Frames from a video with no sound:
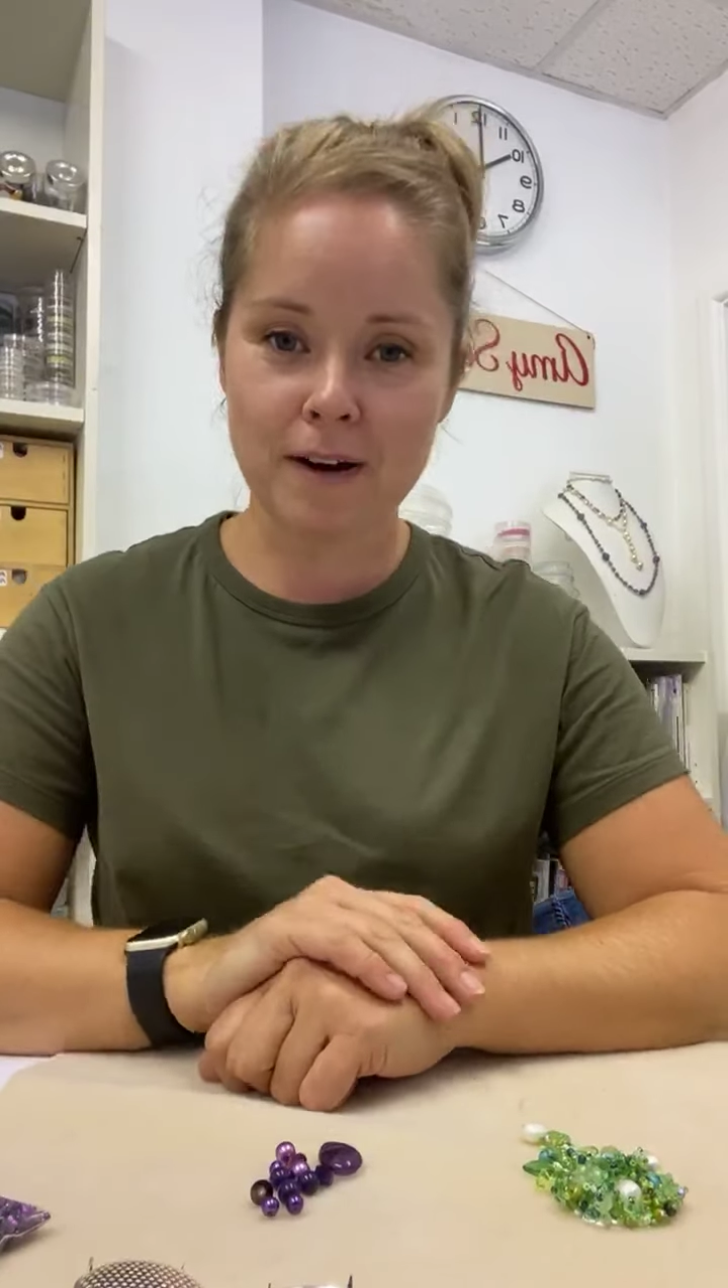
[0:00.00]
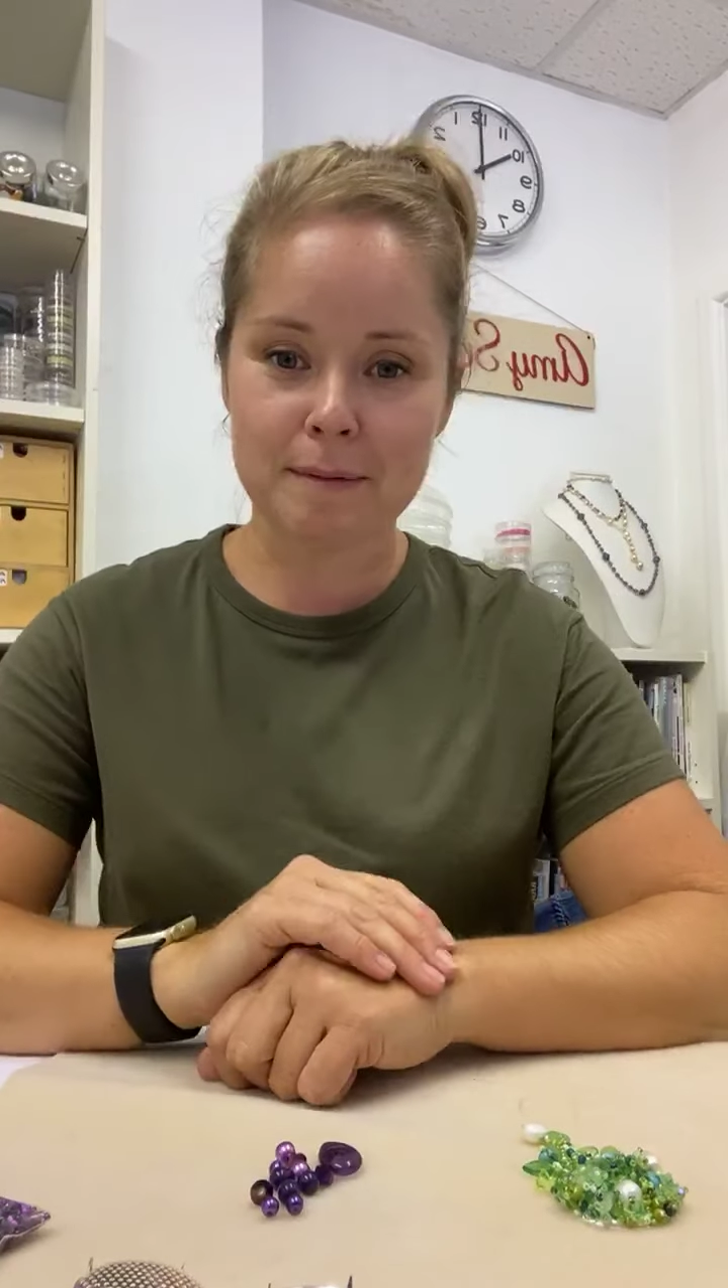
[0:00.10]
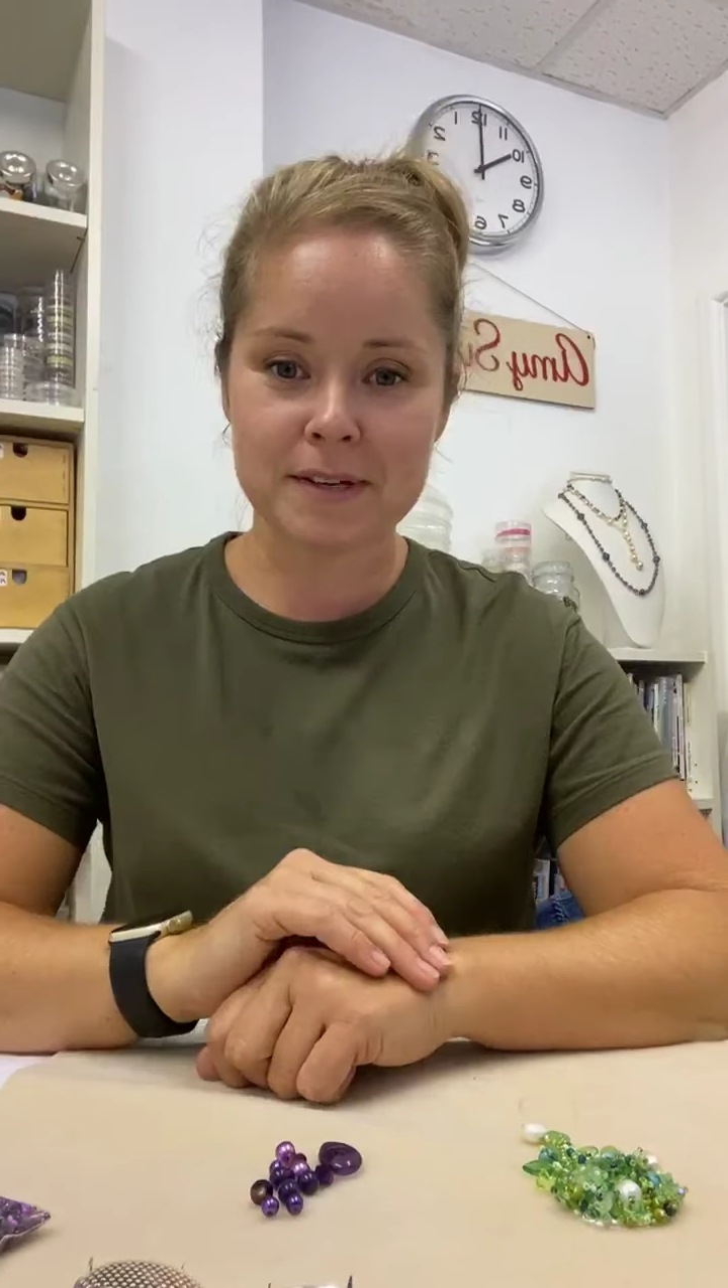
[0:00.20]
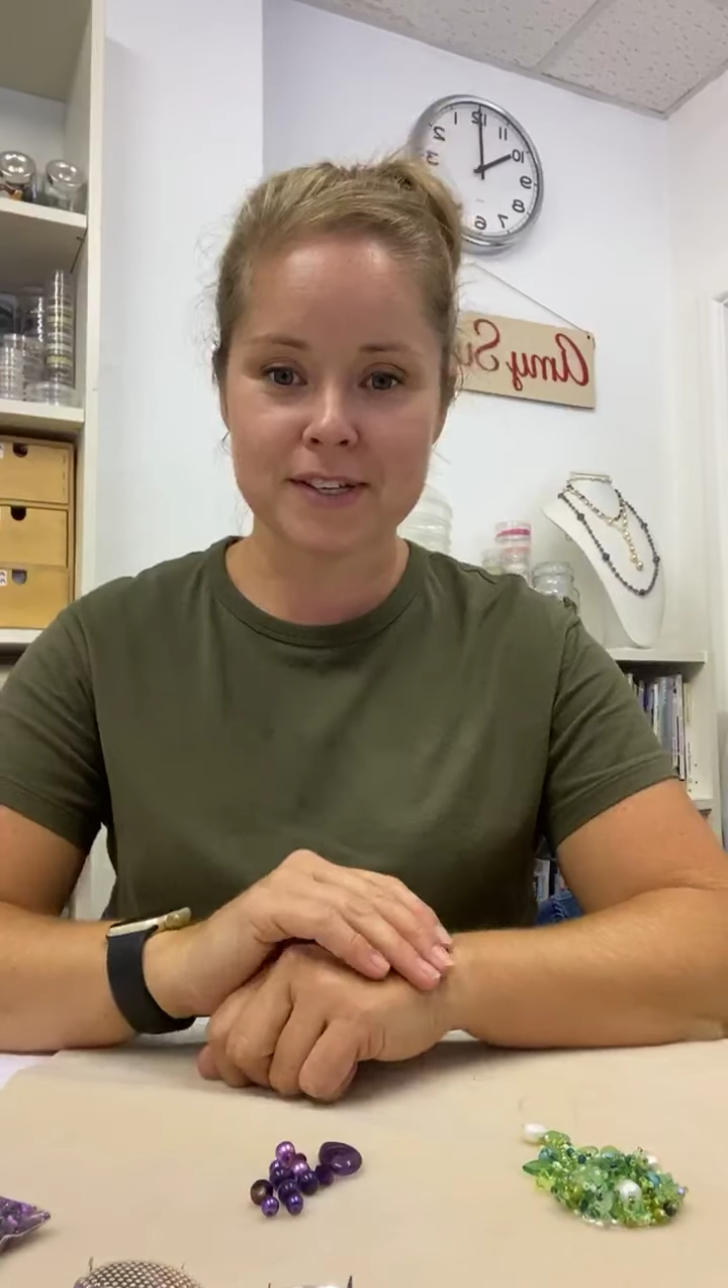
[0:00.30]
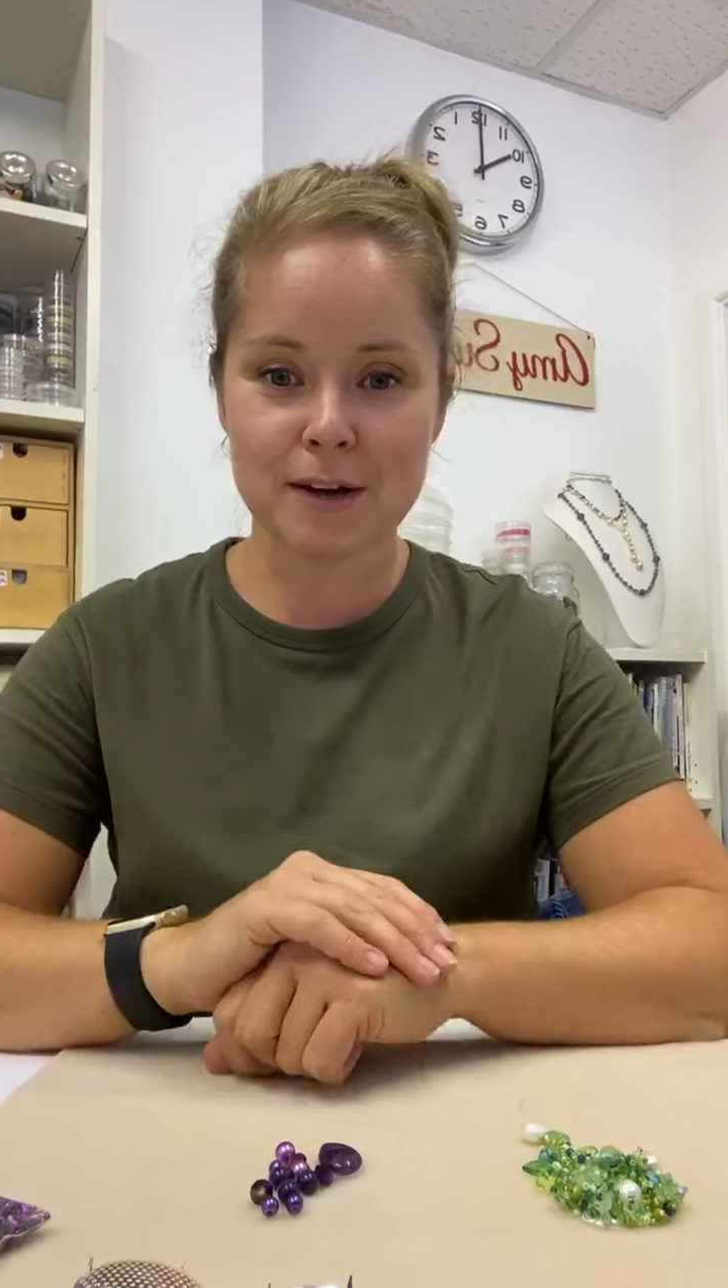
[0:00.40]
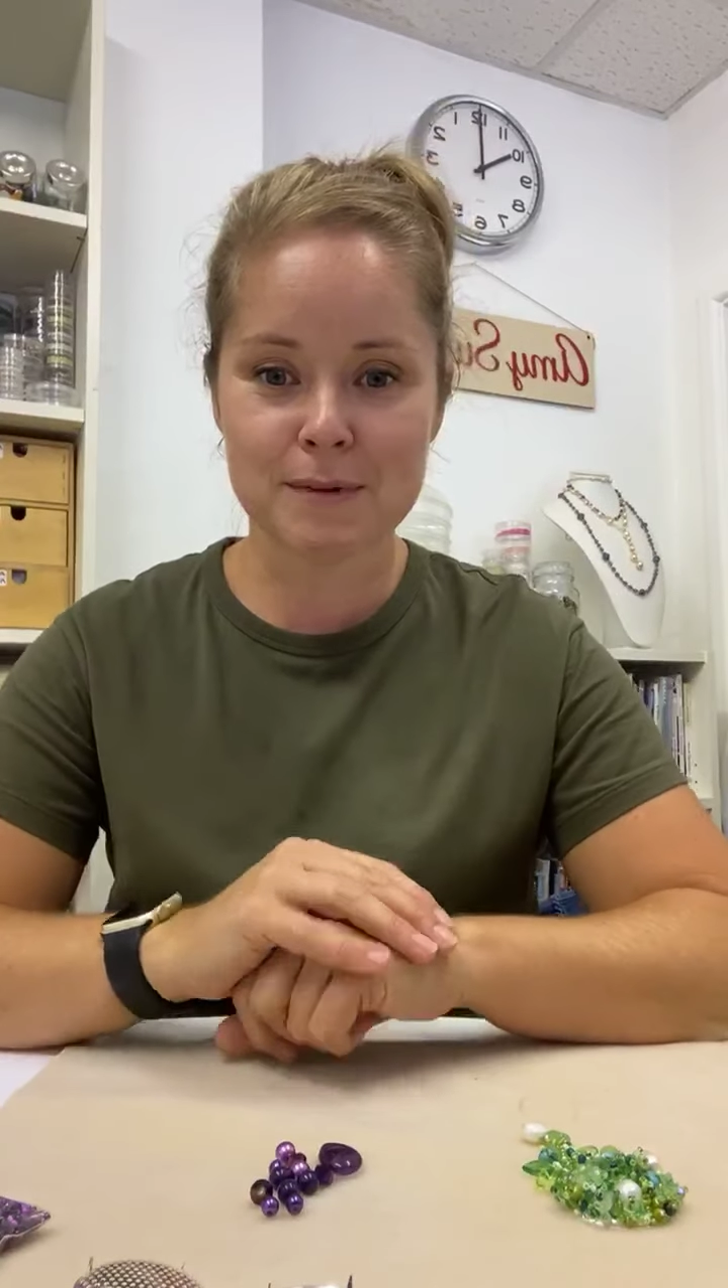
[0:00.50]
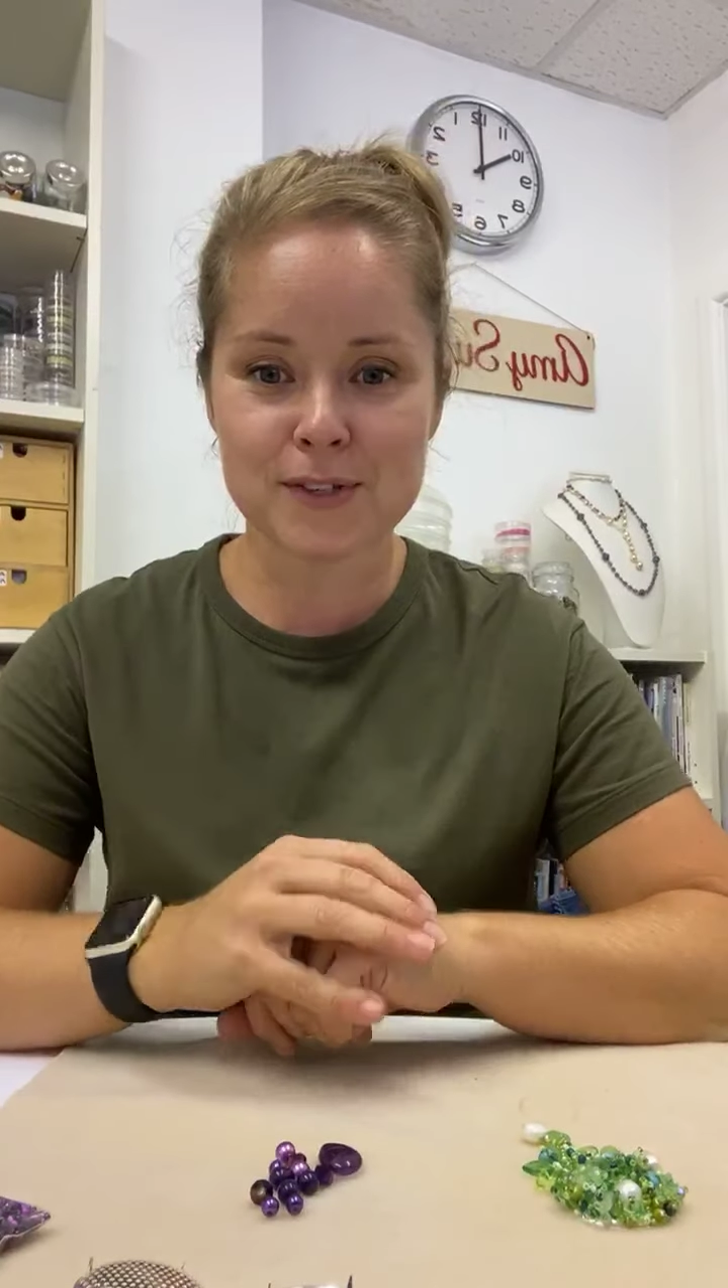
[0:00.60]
Amy Surman